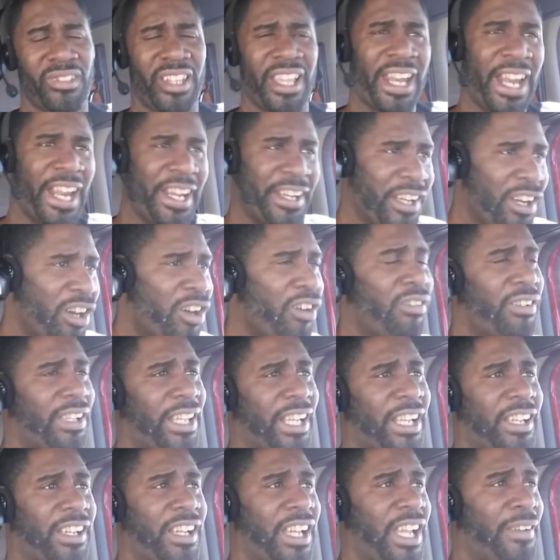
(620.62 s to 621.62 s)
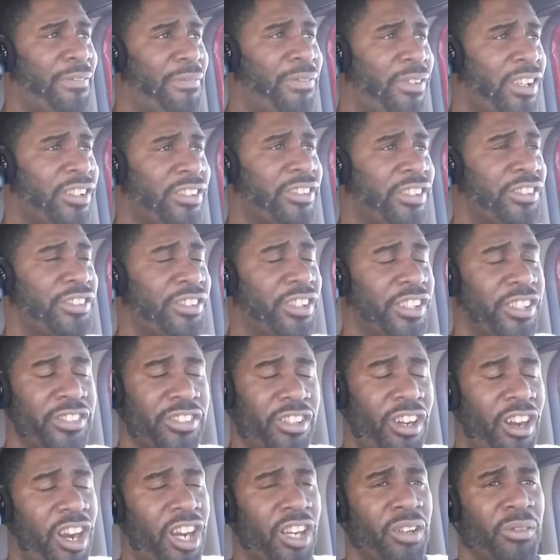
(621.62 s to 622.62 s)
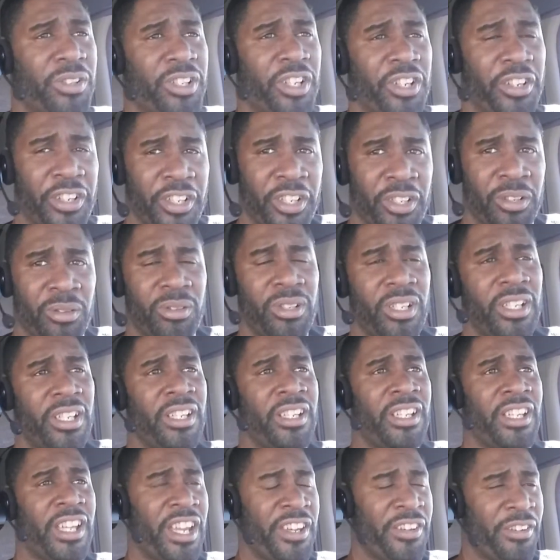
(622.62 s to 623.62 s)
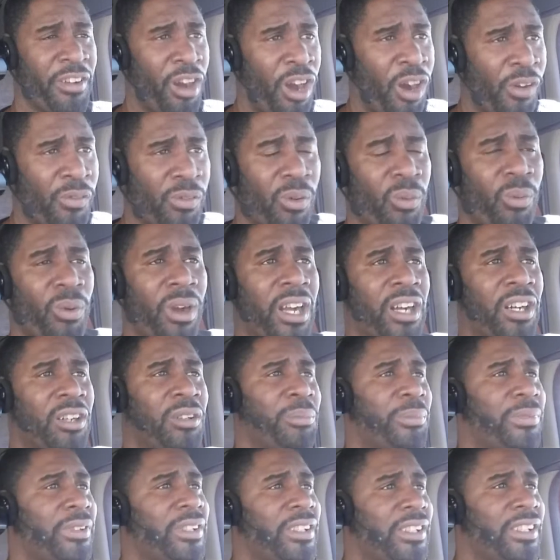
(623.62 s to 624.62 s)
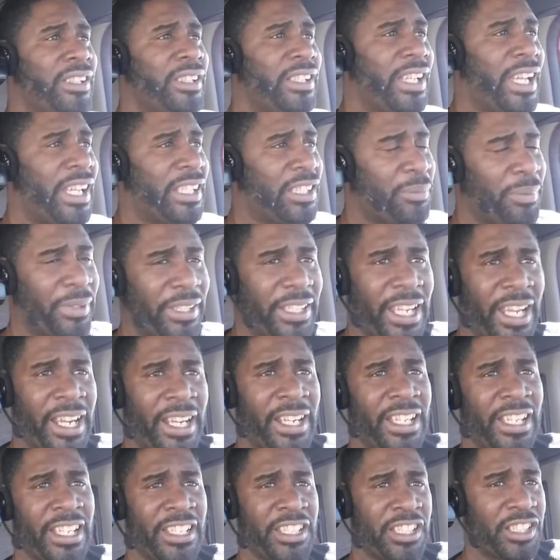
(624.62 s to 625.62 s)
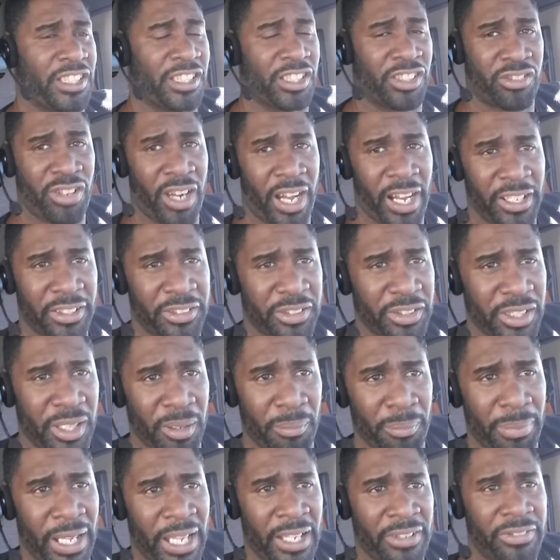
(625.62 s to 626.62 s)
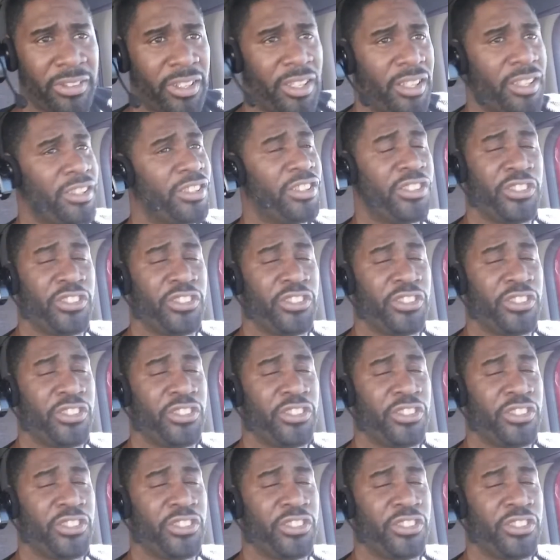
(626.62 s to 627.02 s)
And I know, like, at first it's hard when you're new and you're overwhelmed at the beginning and you're trying to do your best.